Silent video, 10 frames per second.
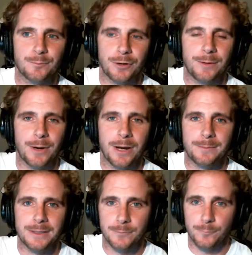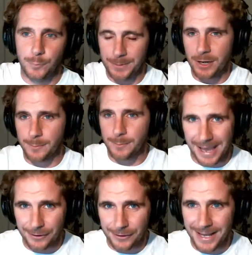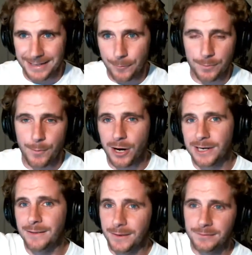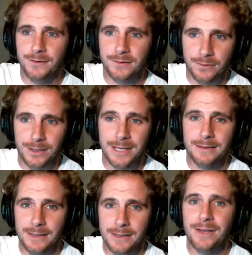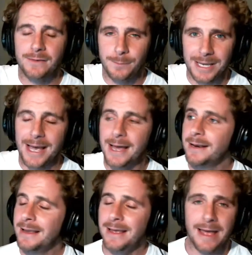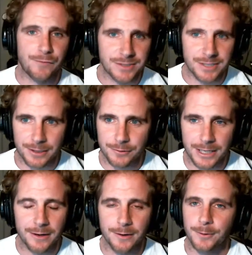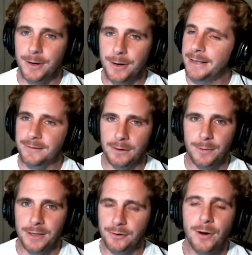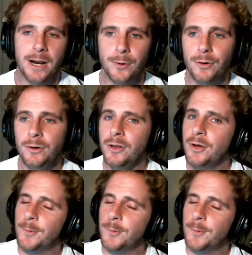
pretty I mean, the, when we talk about internet network marketing, this is the, the, the event to be at every single year. Uh, it's going to be incredible.